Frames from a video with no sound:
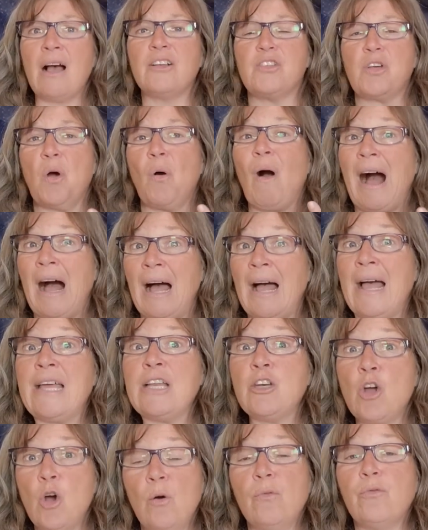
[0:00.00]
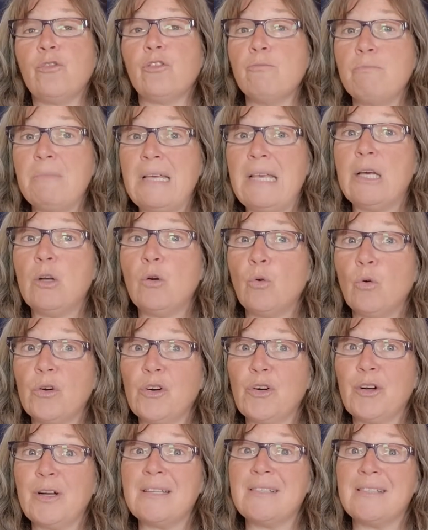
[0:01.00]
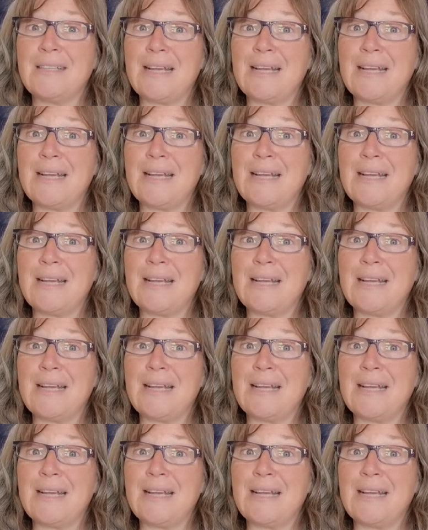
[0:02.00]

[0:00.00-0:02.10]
So I know for me, in order to